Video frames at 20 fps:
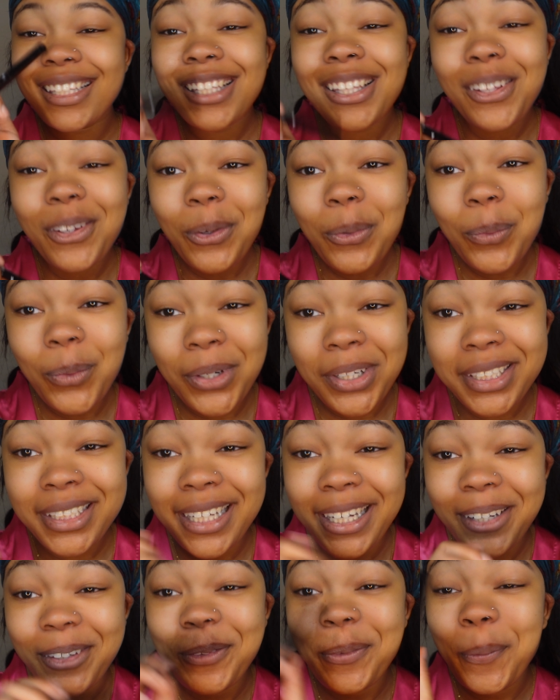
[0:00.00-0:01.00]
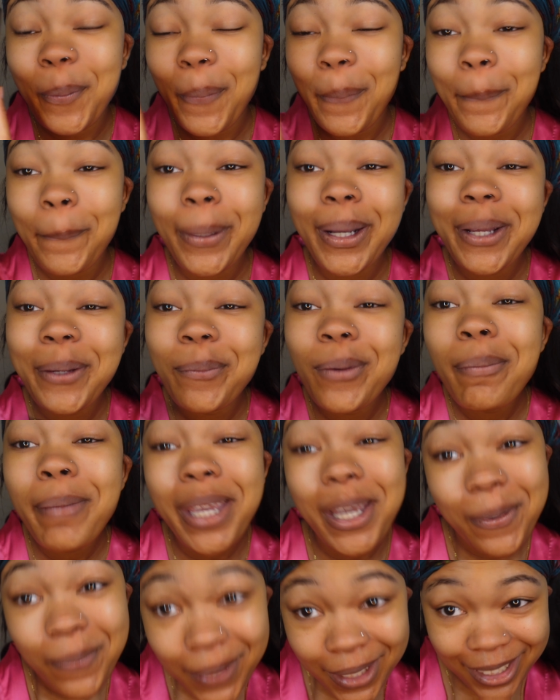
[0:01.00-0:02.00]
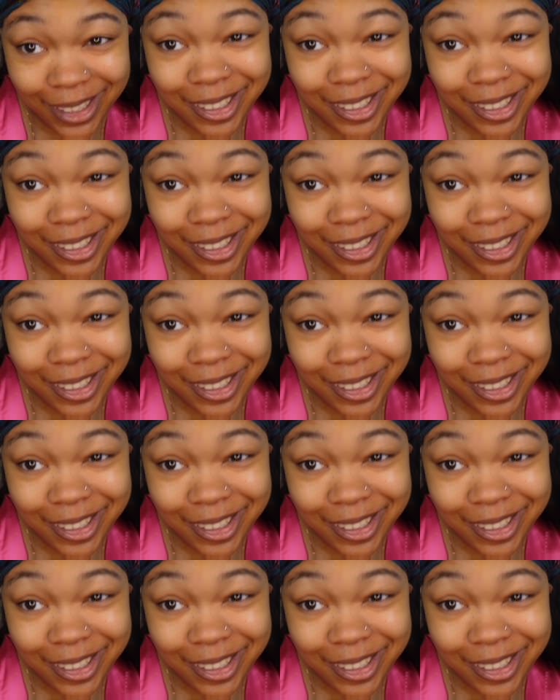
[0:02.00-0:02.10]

a little worn now, but we make it work.